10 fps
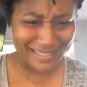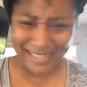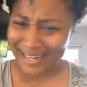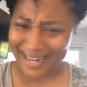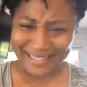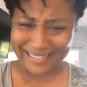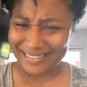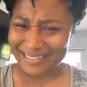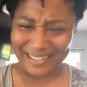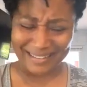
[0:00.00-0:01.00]
That ain't how
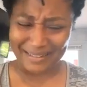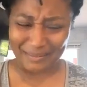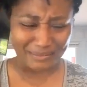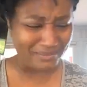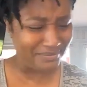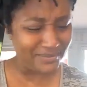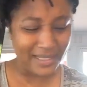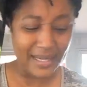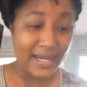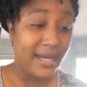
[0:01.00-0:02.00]
this is set up.
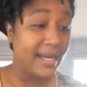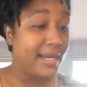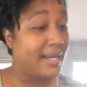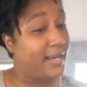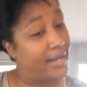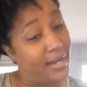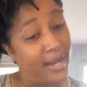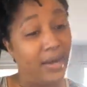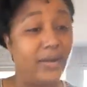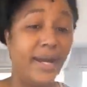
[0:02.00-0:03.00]

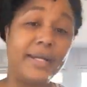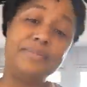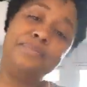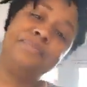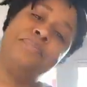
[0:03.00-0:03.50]
All right.